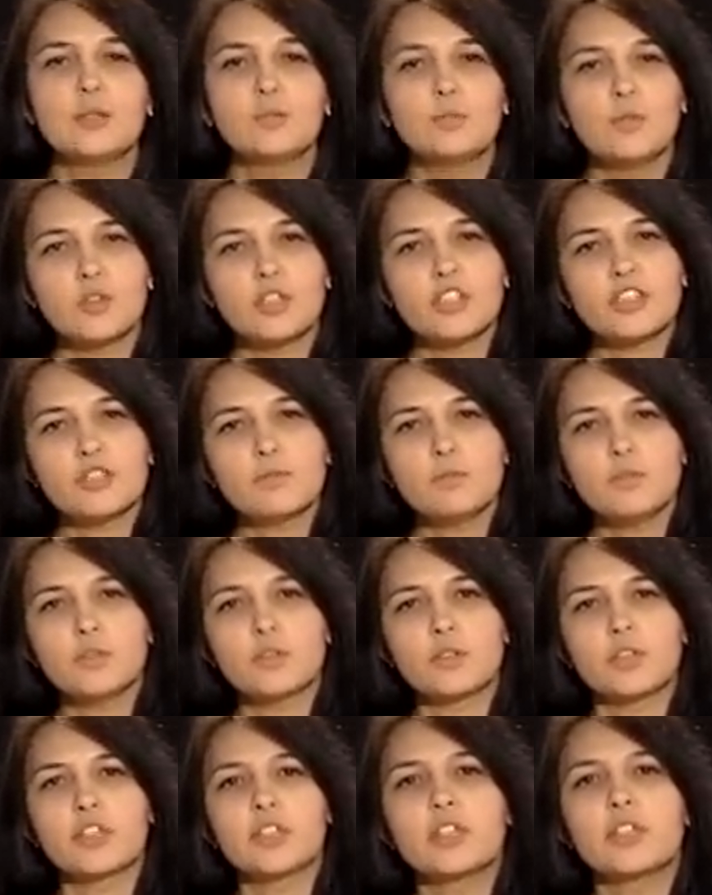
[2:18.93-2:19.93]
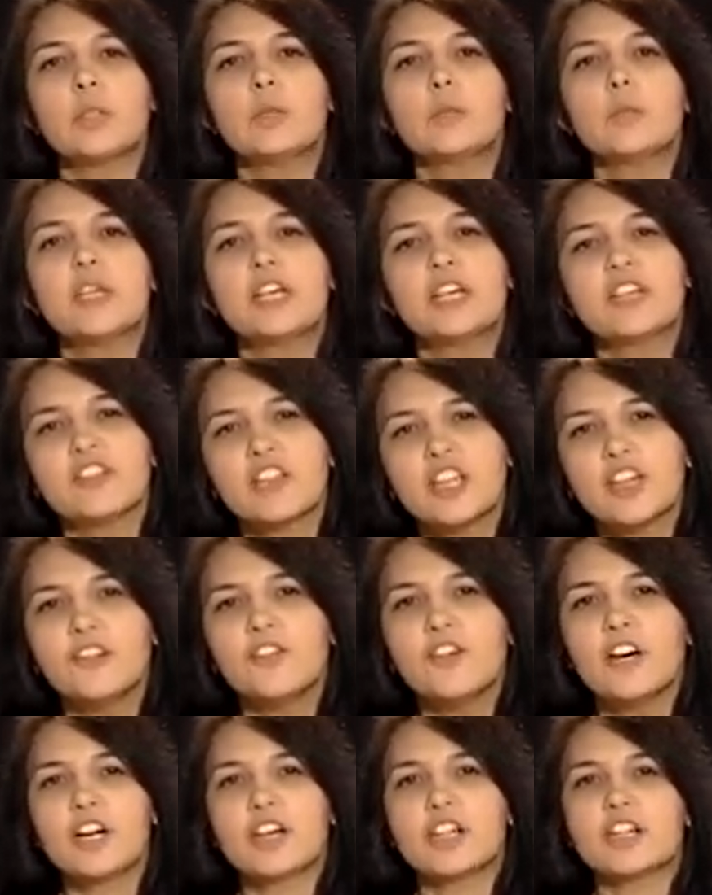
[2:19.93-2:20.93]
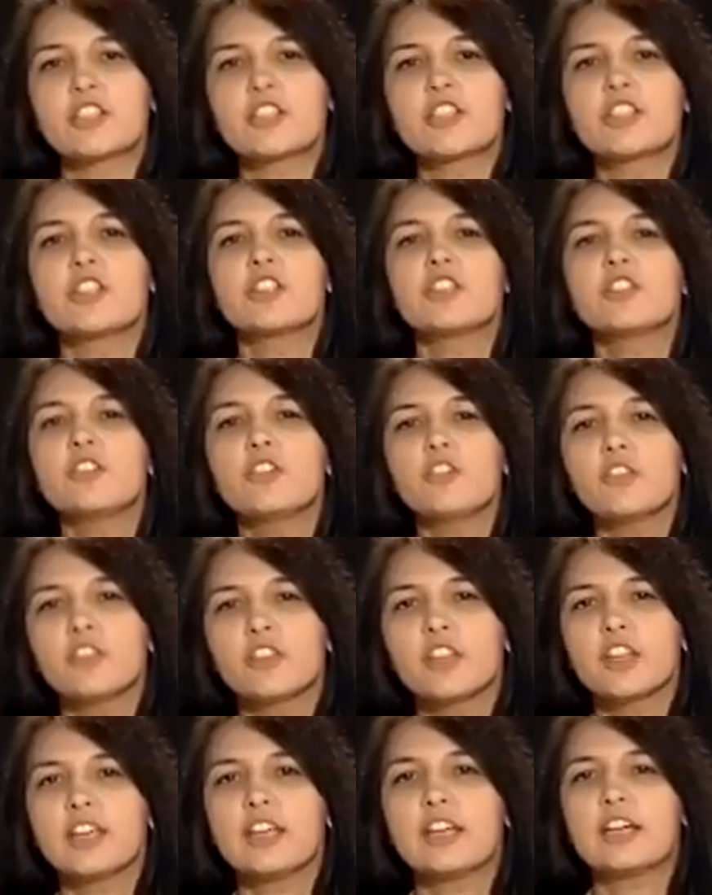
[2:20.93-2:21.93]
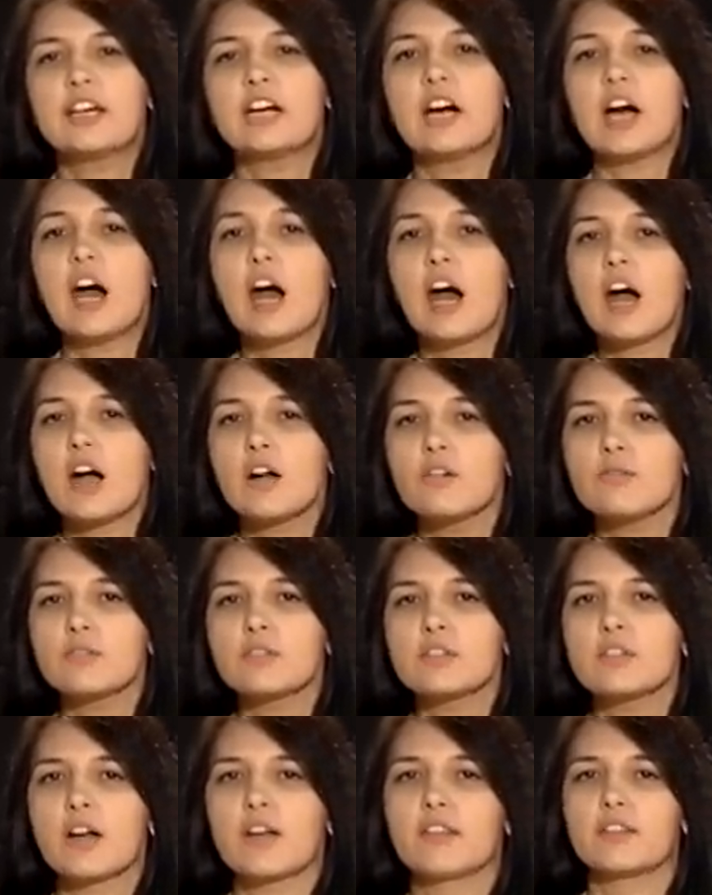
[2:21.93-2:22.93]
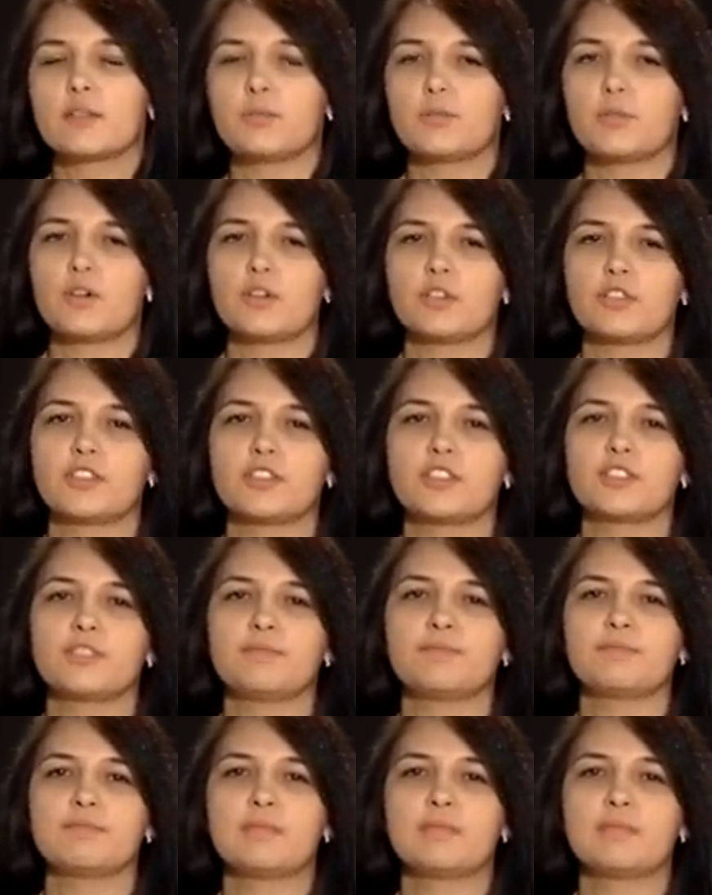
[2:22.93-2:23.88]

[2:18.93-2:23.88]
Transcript: More and more, we are required to think outside the box.